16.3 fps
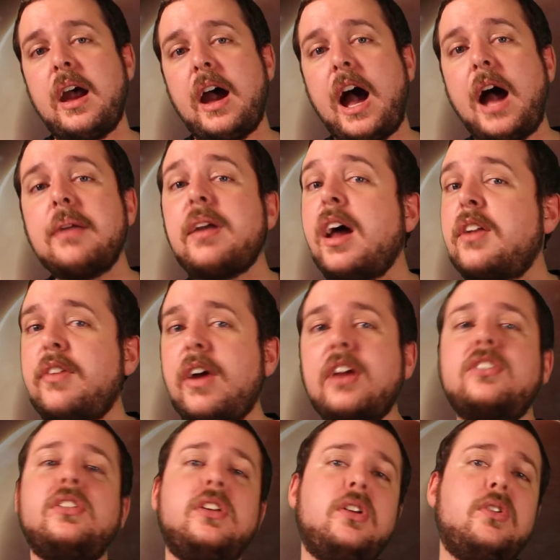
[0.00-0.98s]
I'm kind of
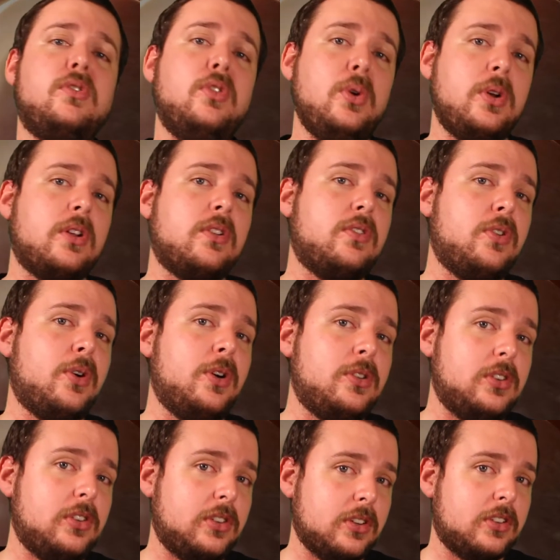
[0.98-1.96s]
actually rooting for it
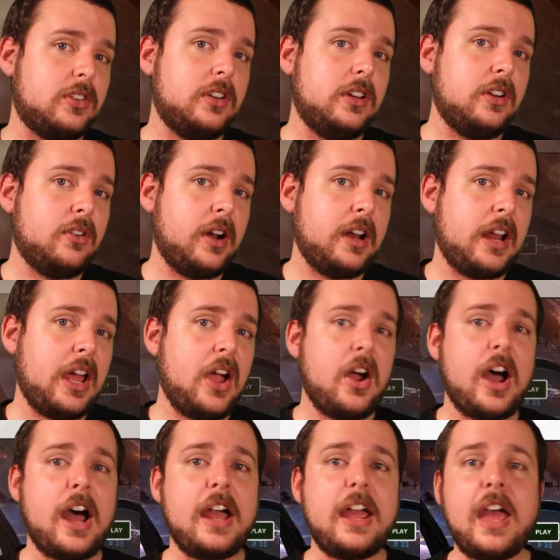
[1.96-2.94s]
to succeed right now.
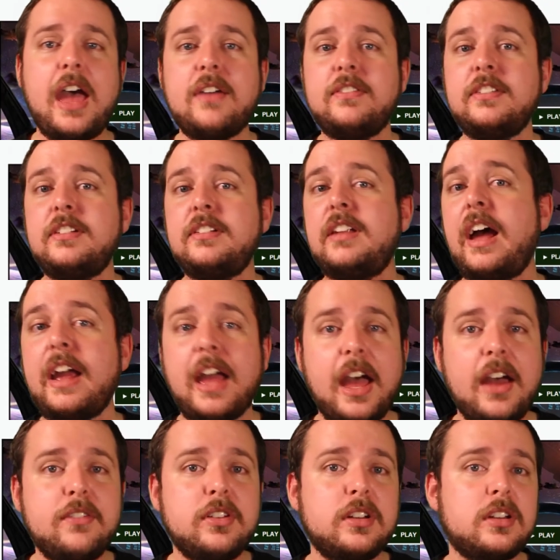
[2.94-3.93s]
I
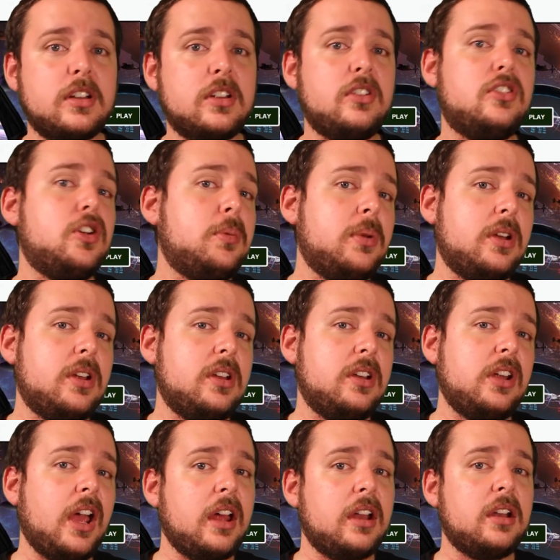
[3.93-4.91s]
haven't contributed
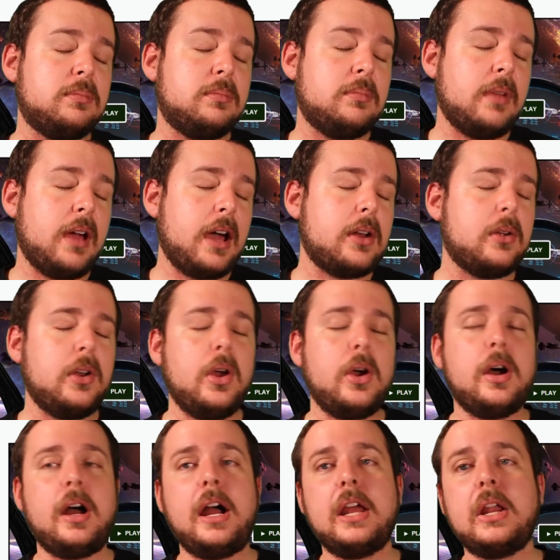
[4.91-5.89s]
yet. I don't
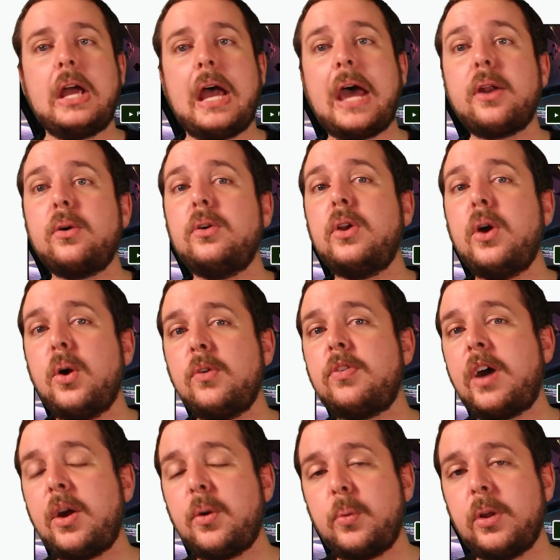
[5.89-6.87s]
know. I don't know if
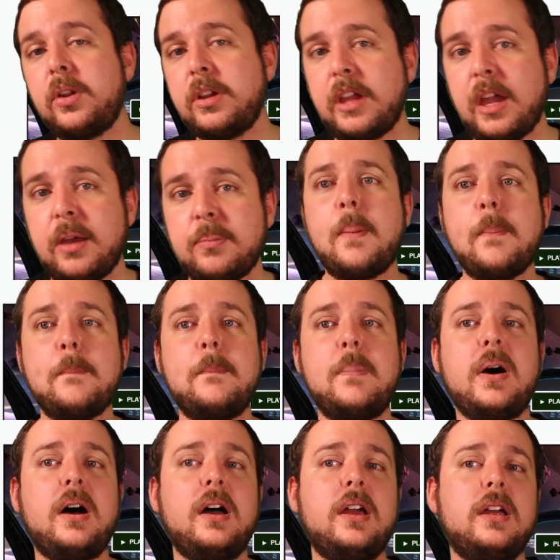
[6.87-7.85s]
I will yet,
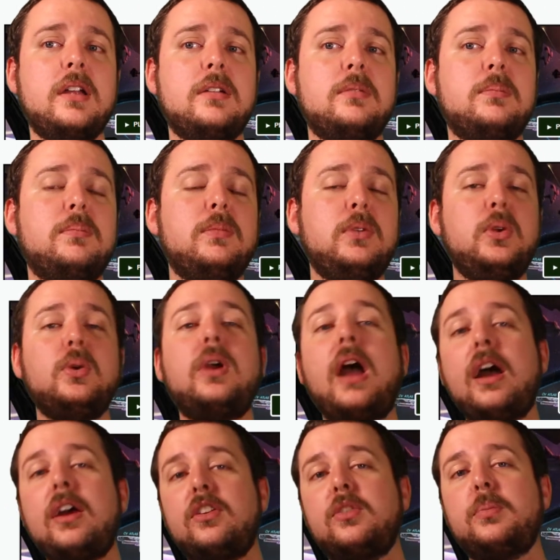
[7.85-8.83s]
but you
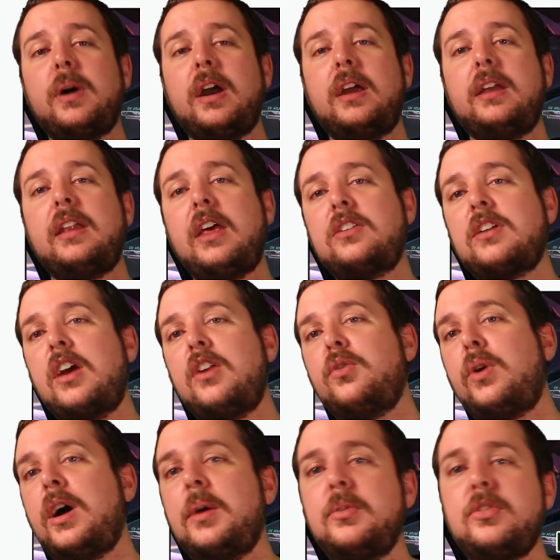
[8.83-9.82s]
guys might. And that's kind of
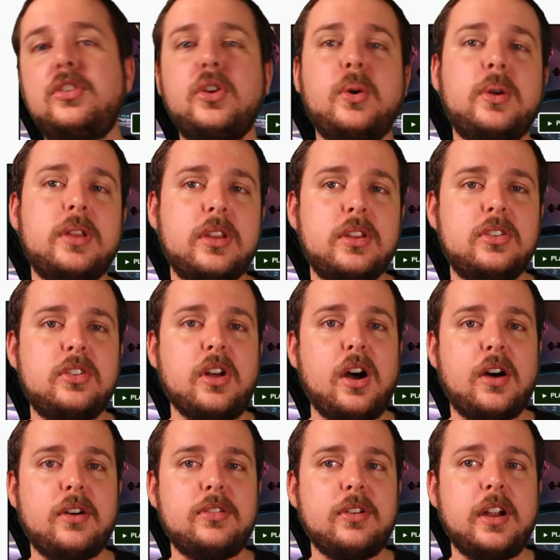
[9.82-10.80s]
why I'm showing this
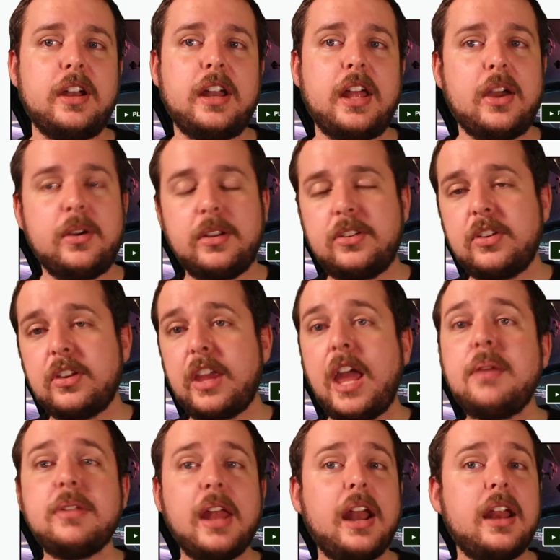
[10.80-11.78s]
off right now. It's a
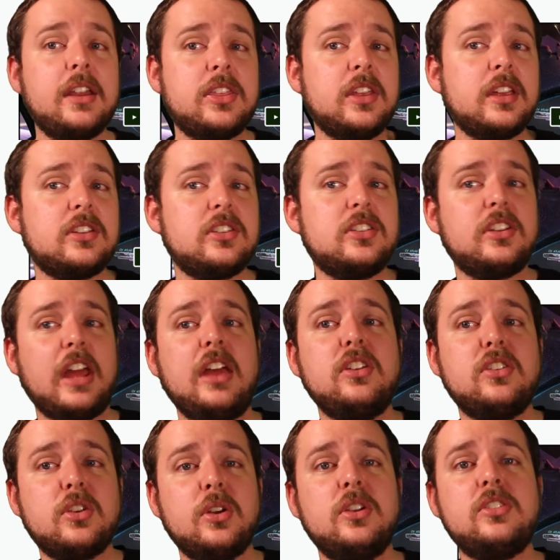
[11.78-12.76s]
game that I think stands
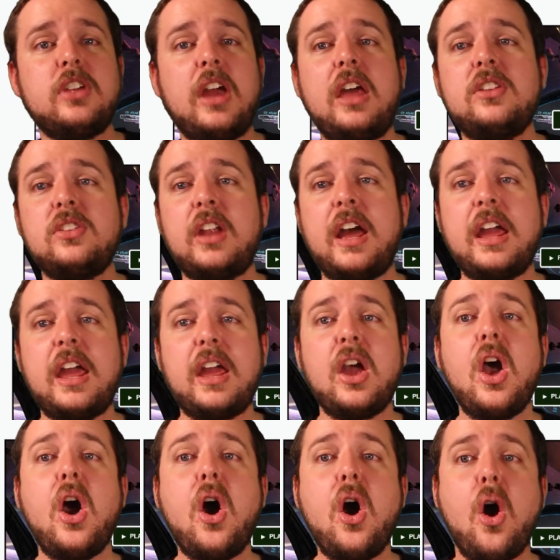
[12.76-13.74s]
a good chance, and I
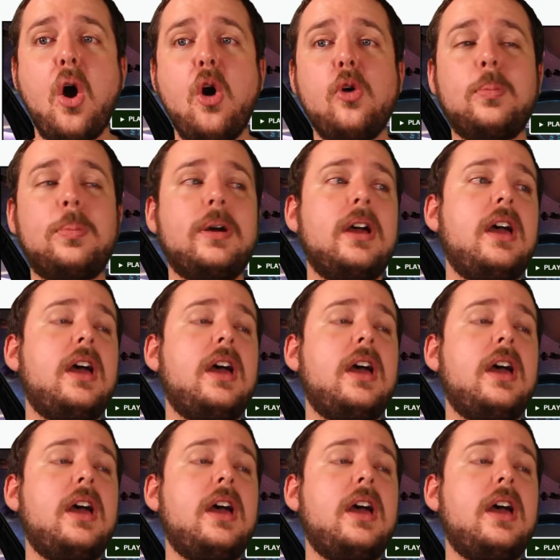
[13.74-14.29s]
hope